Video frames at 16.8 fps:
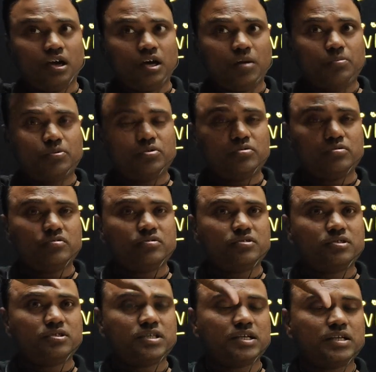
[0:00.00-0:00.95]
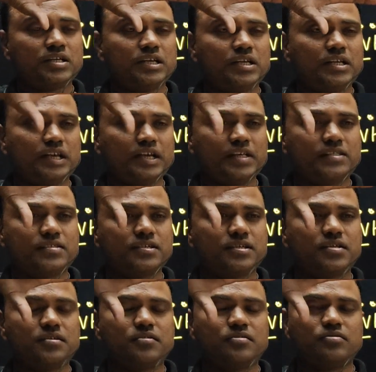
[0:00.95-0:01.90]
Up to certain
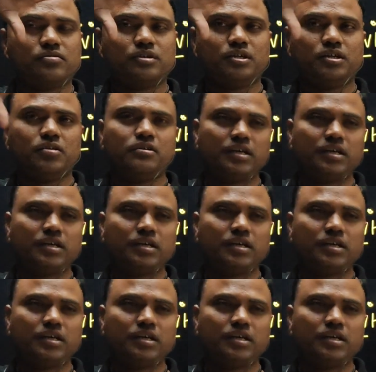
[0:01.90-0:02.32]
extent only